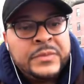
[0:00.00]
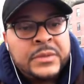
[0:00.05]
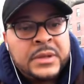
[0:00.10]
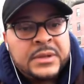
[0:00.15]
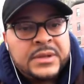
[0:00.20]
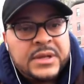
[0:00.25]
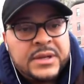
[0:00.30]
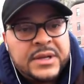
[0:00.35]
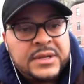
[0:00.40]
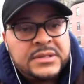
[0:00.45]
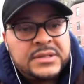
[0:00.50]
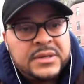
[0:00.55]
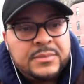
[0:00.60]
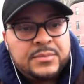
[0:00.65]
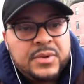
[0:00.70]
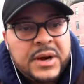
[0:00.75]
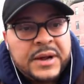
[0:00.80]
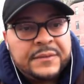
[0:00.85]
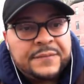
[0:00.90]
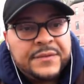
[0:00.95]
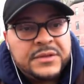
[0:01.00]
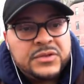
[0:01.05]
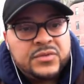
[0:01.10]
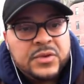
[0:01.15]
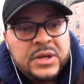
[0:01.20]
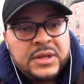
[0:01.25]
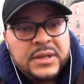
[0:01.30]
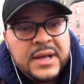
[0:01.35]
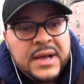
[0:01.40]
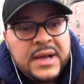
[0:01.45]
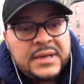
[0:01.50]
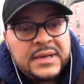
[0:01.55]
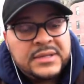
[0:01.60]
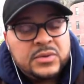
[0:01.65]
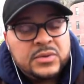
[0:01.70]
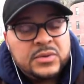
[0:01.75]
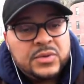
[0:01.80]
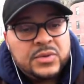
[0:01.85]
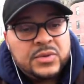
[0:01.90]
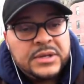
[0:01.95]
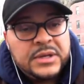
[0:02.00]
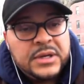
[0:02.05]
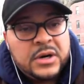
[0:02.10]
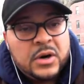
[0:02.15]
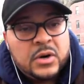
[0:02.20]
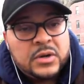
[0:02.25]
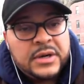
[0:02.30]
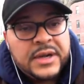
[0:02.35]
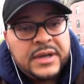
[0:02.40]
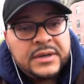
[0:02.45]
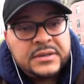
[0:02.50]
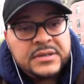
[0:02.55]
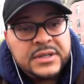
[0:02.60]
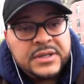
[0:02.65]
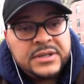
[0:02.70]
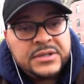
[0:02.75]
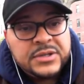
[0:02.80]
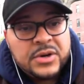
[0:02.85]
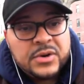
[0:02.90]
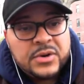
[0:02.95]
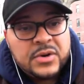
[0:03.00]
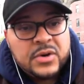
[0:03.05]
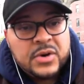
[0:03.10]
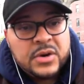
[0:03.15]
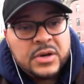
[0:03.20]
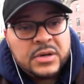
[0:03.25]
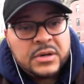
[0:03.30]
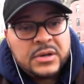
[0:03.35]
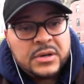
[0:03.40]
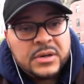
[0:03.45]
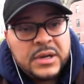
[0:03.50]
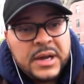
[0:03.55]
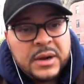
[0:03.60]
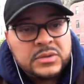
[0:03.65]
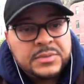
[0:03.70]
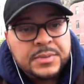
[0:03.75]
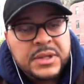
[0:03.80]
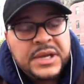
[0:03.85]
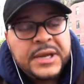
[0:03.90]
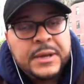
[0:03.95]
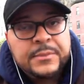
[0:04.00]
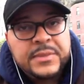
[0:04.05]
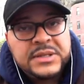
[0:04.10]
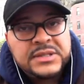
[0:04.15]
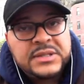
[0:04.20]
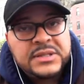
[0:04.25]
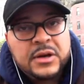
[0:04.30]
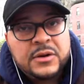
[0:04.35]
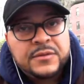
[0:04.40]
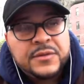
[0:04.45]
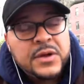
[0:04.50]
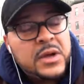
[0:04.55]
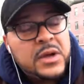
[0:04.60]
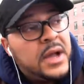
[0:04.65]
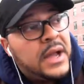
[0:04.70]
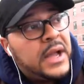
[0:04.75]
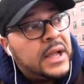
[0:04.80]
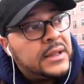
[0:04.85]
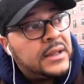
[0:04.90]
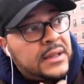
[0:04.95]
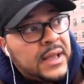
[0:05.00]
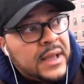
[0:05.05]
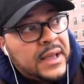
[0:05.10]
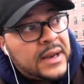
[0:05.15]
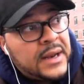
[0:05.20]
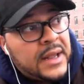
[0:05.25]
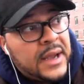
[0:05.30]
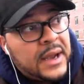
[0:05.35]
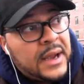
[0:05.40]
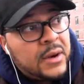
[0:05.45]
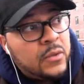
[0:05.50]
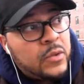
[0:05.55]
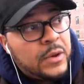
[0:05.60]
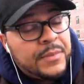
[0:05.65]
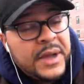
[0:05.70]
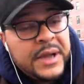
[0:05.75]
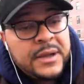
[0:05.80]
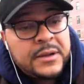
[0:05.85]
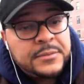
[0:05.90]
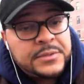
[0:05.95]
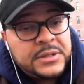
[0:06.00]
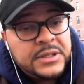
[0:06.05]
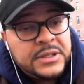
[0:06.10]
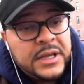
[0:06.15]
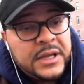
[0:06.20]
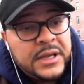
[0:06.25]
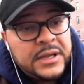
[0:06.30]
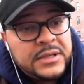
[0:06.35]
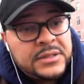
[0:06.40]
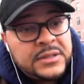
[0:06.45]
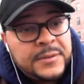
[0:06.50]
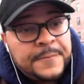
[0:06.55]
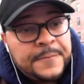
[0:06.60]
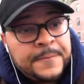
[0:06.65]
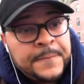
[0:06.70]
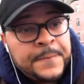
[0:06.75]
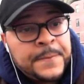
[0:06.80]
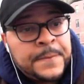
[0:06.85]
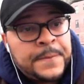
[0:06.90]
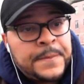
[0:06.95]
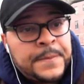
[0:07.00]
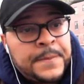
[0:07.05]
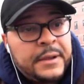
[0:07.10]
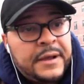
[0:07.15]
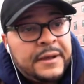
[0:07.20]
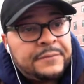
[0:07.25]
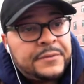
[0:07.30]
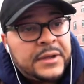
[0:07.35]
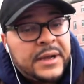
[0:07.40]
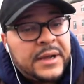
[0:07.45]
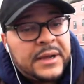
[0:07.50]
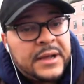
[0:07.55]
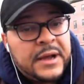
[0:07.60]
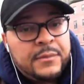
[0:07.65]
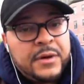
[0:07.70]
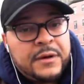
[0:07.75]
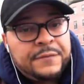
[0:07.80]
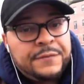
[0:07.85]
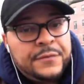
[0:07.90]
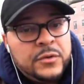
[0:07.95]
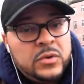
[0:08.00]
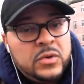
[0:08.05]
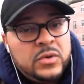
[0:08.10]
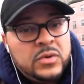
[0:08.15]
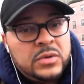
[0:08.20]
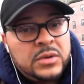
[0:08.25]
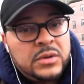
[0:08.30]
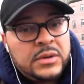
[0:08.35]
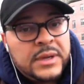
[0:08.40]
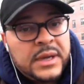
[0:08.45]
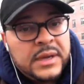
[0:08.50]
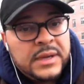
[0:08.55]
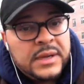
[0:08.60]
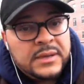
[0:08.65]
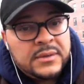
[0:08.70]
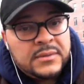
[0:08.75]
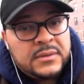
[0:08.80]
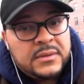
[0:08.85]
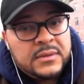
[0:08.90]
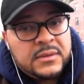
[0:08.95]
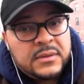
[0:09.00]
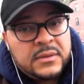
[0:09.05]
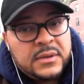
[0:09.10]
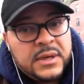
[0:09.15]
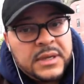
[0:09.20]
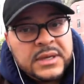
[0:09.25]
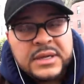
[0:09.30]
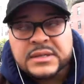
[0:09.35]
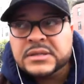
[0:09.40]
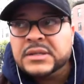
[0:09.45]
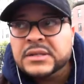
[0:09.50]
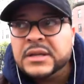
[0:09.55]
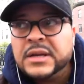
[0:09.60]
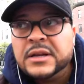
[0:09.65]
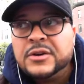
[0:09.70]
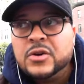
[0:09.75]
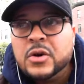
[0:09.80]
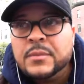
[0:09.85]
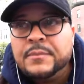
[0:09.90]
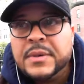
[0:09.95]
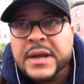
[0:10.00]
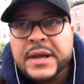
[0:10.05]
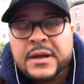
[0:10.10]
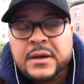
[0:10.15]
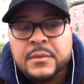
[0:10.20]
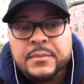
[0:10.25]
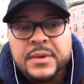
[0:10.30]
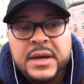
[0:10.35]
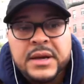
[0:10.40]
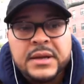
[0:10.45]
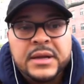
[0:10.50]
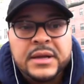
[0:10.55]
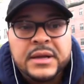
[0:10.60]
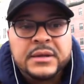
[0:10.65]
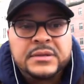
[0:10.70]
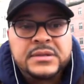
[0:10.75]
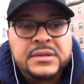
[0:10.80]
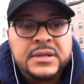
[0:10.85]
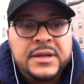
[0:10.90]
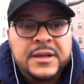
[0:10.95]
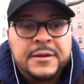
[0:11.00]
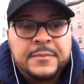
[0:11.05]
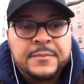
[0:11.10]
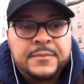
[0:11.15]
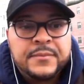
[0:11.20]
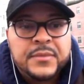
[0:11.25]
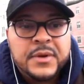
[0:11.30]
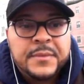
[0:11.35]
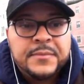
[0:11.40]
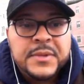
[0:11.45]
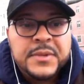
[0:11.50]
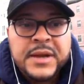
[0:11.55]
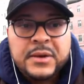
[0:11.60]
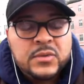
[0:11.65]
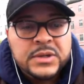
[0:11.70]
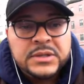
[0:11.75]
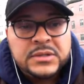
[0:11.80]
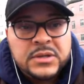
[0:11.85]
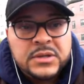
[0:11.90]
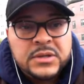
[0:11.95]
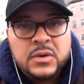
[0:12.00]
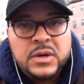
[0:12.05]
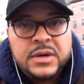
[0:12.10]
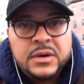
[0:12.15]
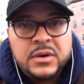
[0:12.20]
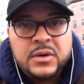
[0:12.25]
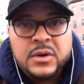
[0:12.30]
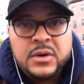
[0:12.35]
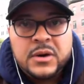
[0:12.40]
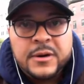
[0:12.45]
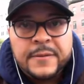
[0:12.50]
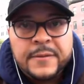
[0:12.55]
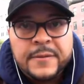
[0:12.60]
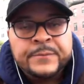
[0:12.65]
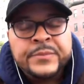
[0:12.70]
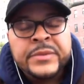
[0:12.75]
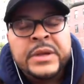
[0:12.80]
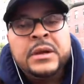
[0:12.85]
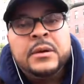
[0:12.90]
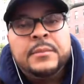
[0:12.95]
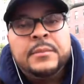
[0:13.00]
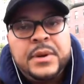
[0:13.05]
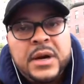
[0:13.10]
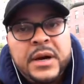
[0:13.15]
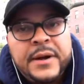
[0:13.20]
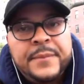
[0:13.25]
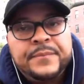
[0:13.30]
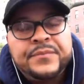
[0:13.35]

to get some breakfast, realized it was really cold, I had a t-shirt on, I was playing myself. And then I went back upstairs after I got my food, ate, and next thing I know, I'm back in the bed again, sleep. I'm like, what is going on? But